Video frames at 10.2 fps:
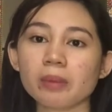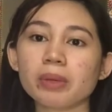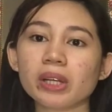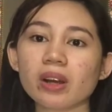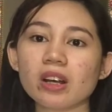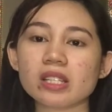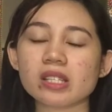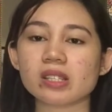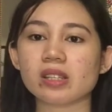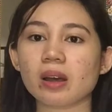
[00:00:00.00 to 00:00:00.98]

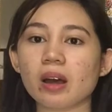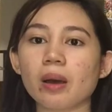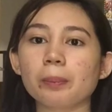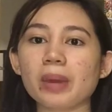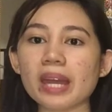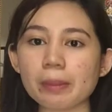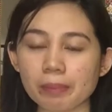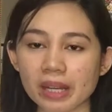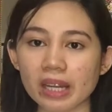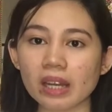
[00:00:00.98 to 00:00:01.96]
because the
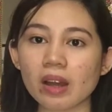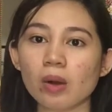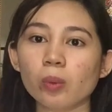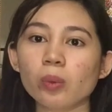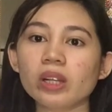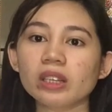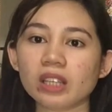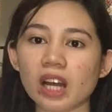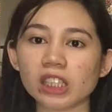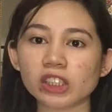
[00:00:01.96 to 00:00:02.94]
baby will
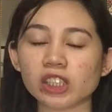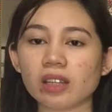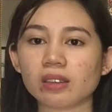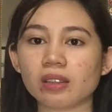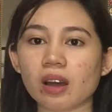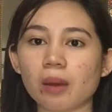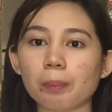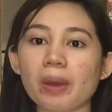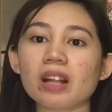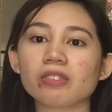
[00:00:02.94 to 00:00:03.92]
lodge at the
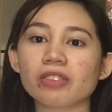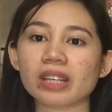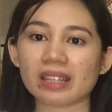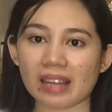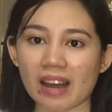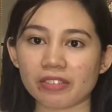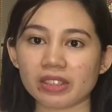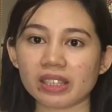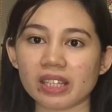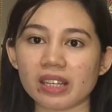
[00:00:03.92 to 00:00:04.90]
pelvic
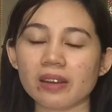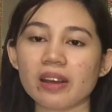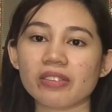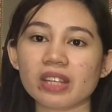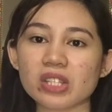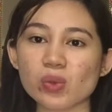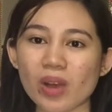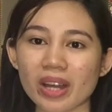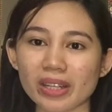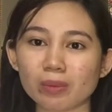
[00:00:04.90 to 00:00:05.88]
cavity. That's
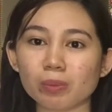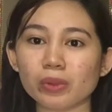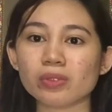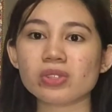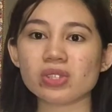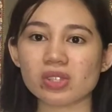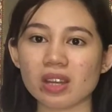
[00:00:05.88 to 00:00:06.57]
why it moves